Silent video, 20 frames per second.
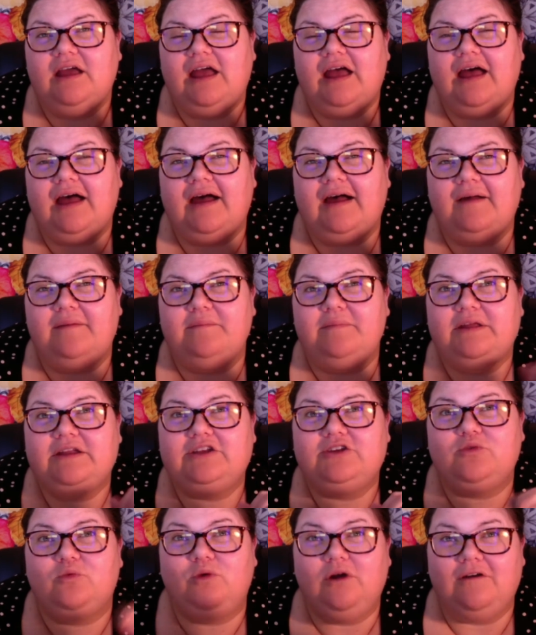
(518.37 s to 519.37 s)
But
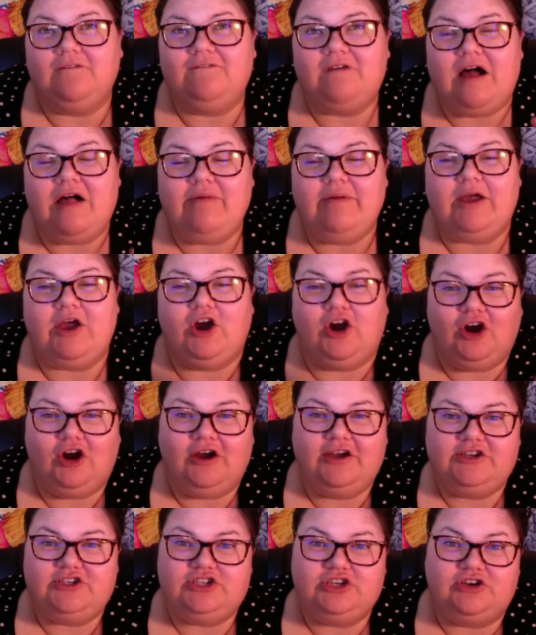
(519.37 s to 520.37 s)
we're following her
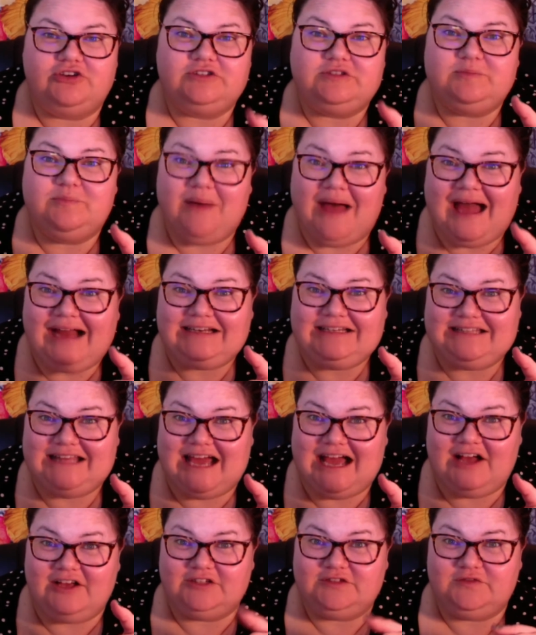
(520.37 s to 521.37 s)
as she goes back to the
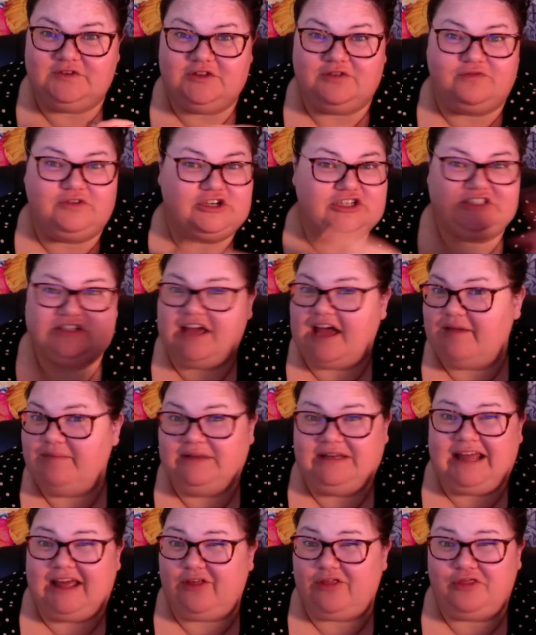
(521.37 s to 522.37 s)
house for the first time in
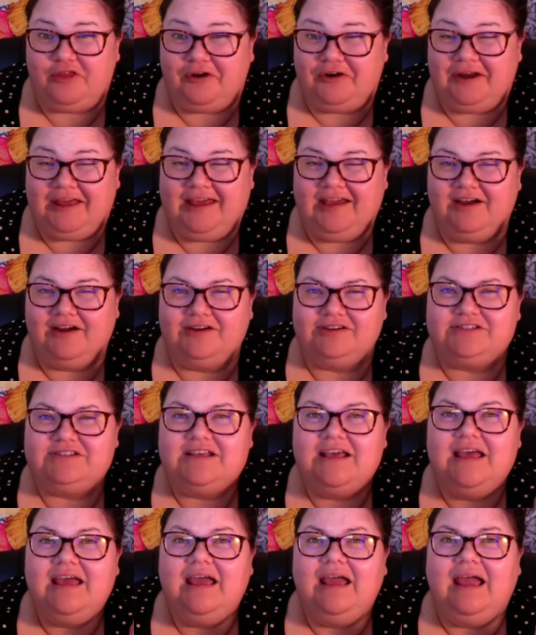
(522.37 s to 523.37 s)
like 30 years.
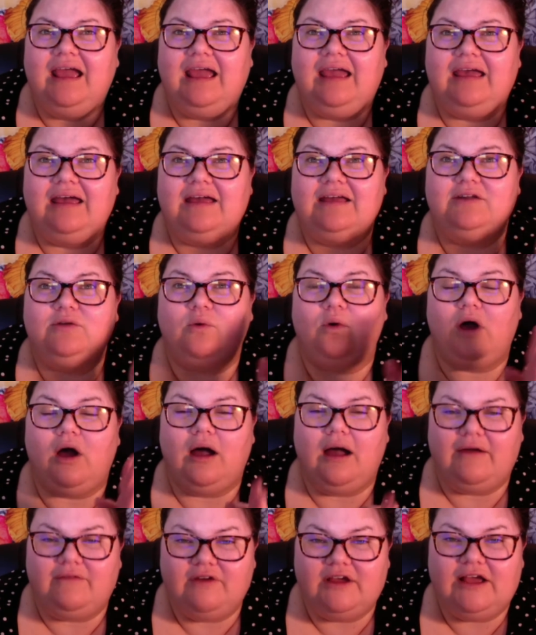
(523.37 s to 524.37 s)
And
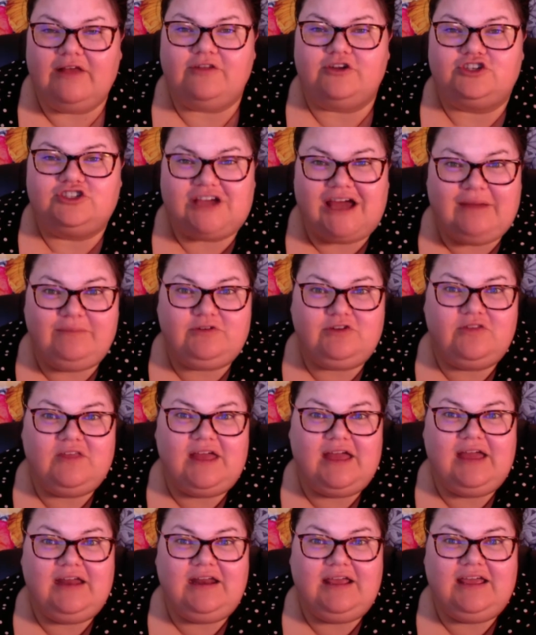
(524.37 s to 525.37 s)
every other chapter
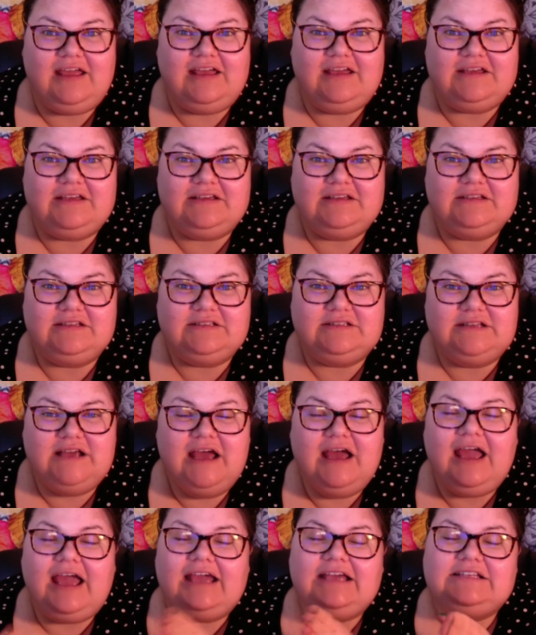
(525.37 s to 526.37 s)
then is
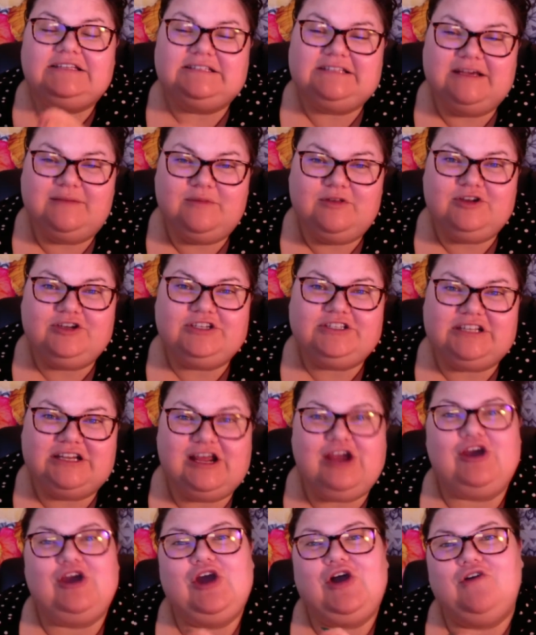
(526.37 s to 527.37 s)
a similar
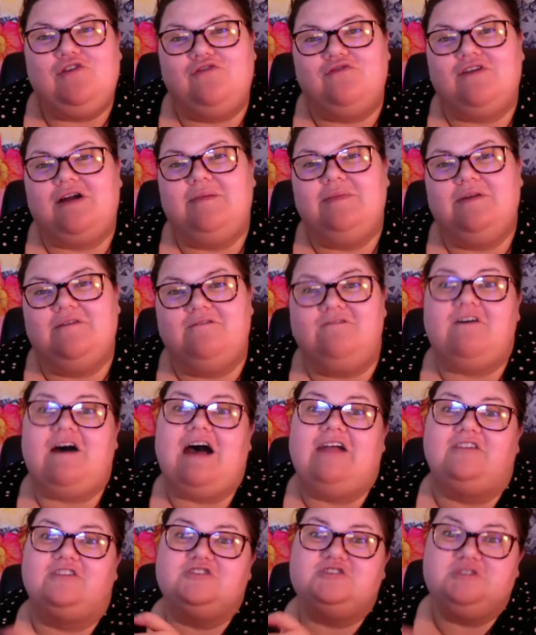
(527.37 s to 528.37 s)
scenario from the
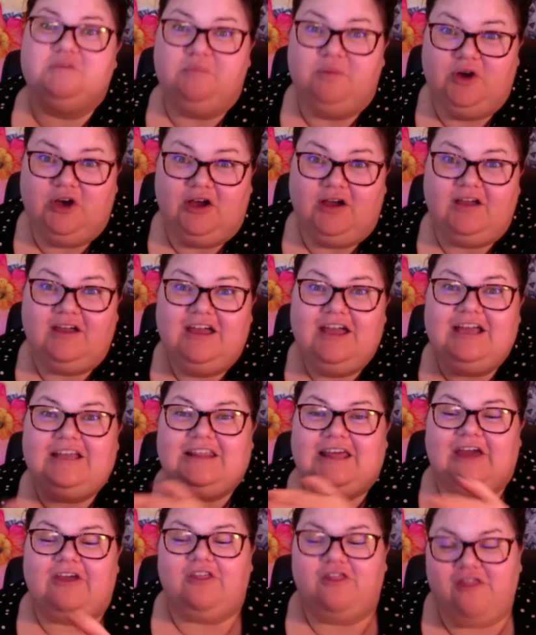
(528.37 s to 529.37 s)
father's book,
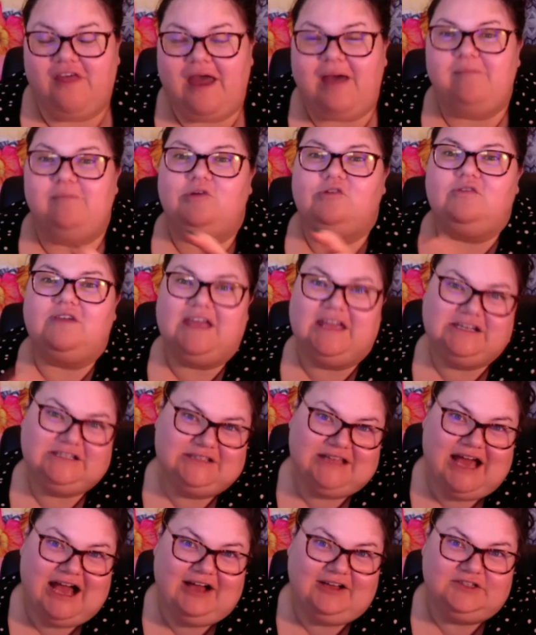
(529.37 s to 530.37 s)
like them moving into
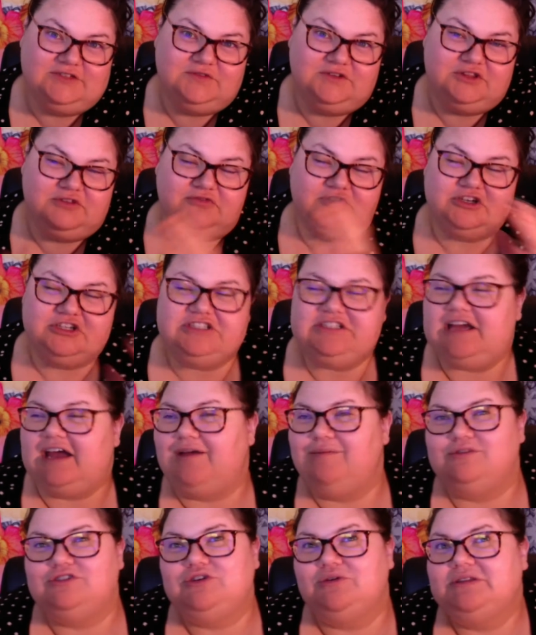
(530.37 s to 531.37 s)
the house for the first
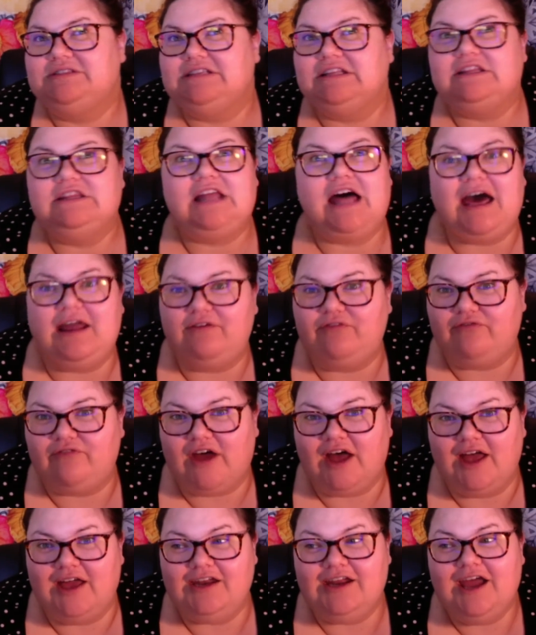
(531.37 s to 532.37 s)
time. So it's a lot of
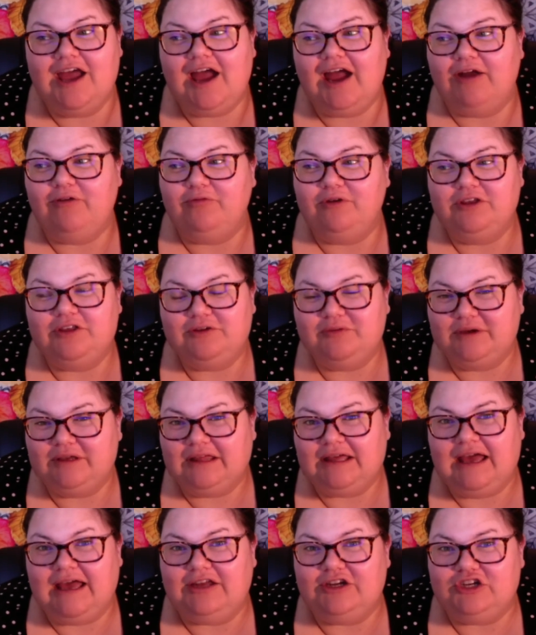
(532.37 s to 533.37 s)
fun. I really,
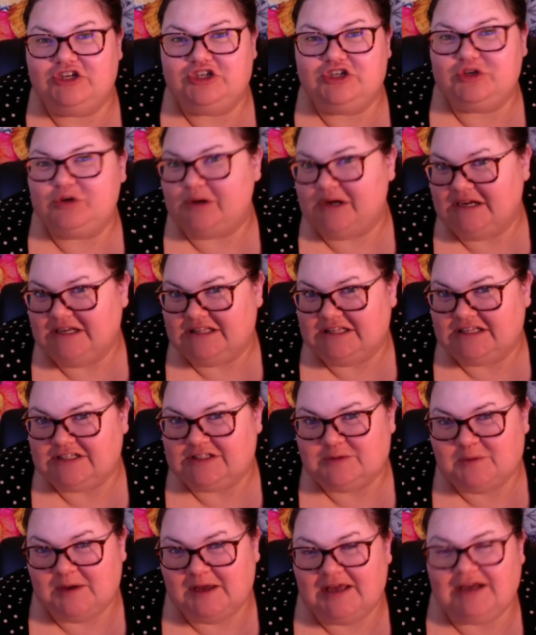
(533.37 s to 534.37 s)
really enjoyed
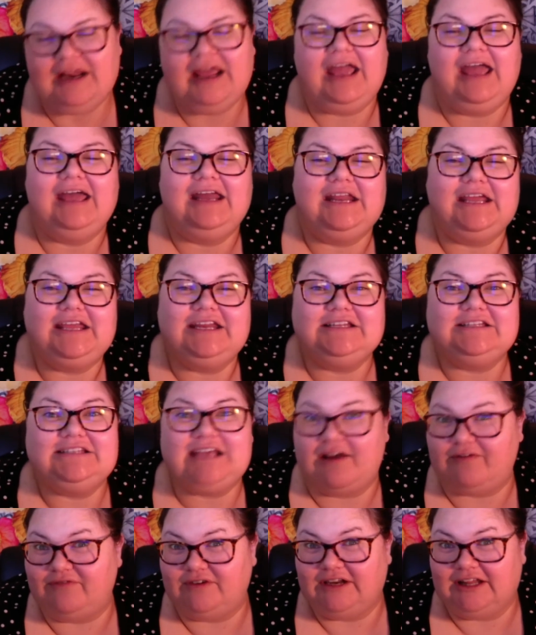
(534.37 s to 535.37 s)
this one, and it
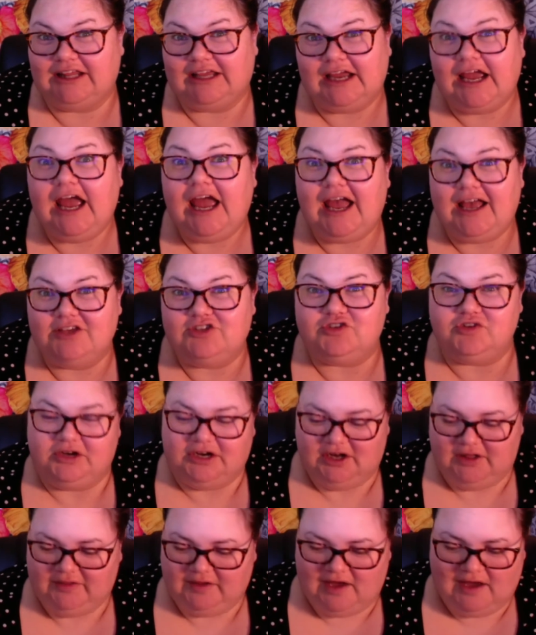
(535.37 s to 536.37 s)
definitely has green
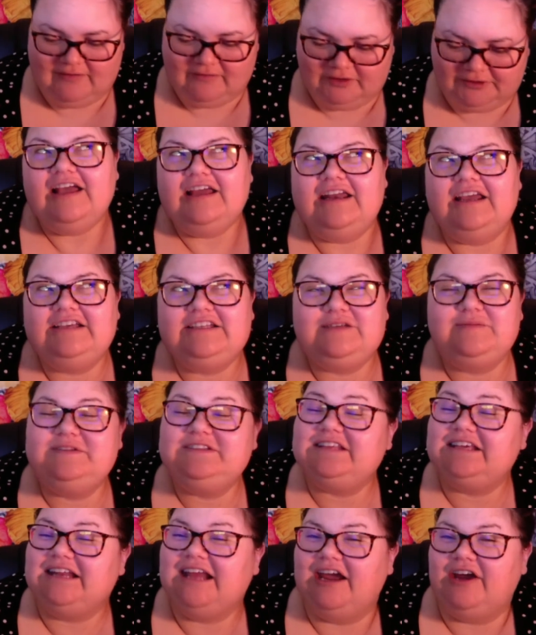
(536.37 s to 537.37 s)
on the cover. Next up is
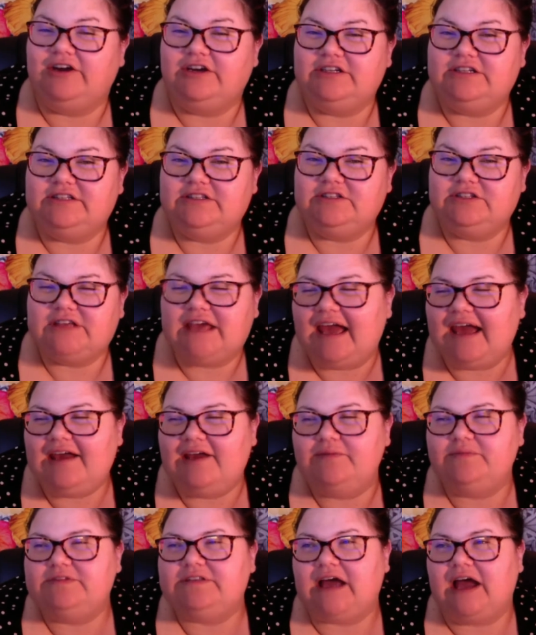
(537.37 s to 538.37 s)
The Inheritance
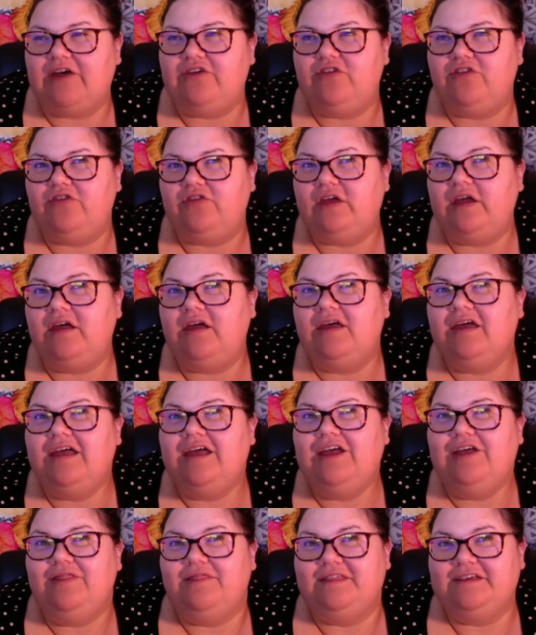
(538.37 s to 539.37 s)
Games. I think
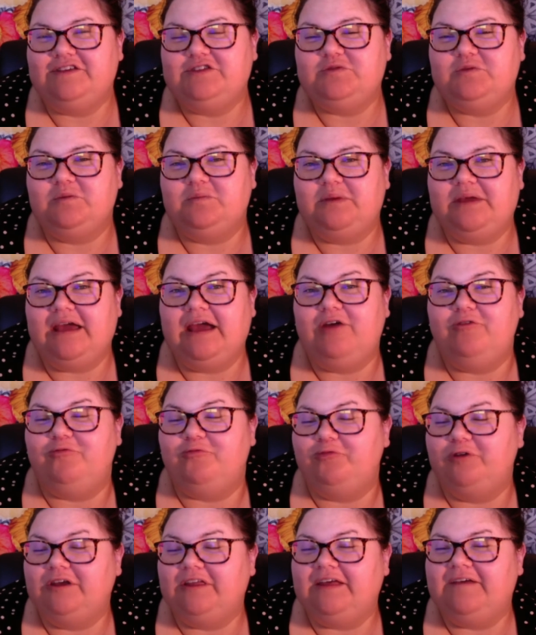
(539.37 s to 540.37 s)
this would be a
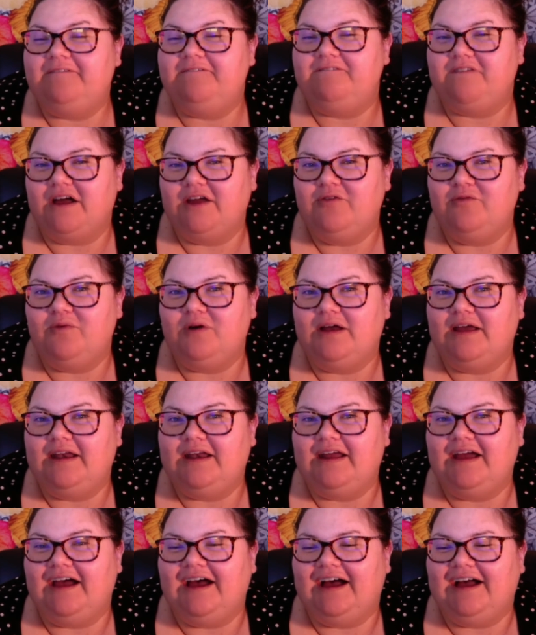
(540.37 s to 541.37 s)
really fun one
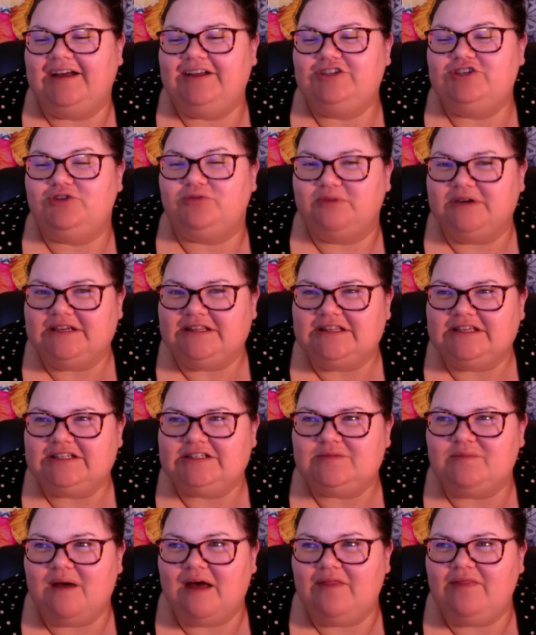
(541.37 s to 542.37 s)
to read
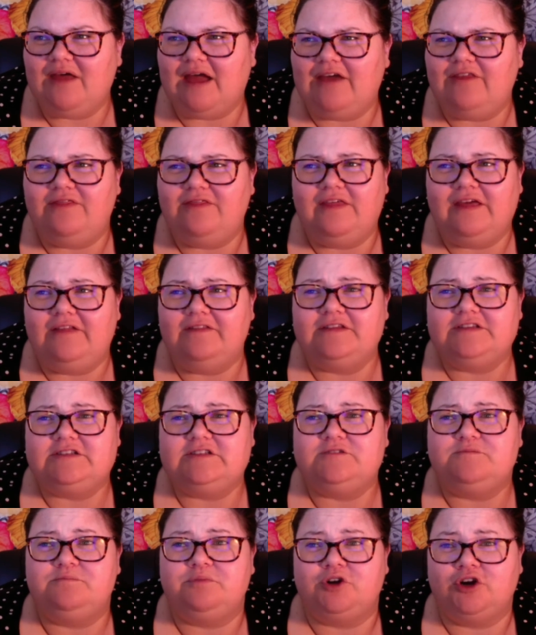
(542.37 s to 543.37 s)
this month. I think this
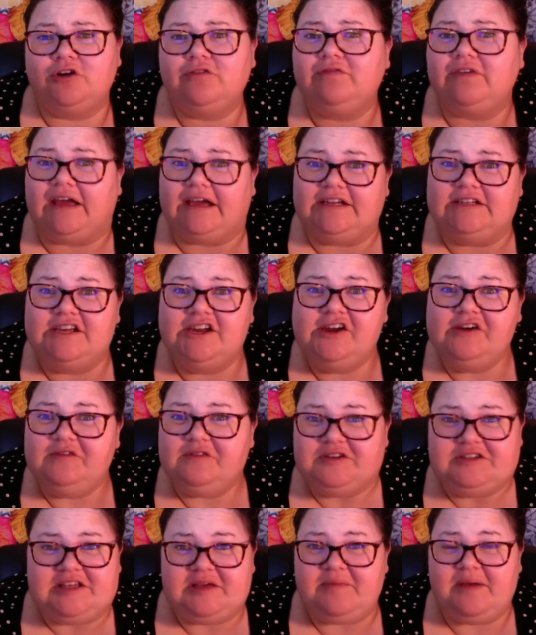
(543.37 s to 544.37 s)
is perfect for
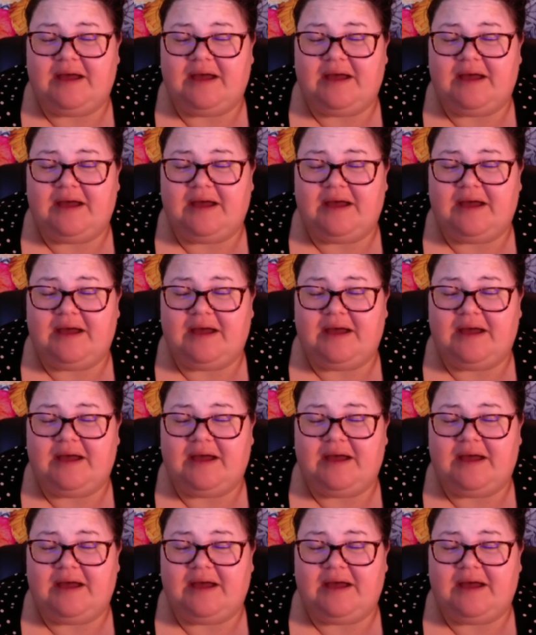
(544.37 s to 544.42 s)
St.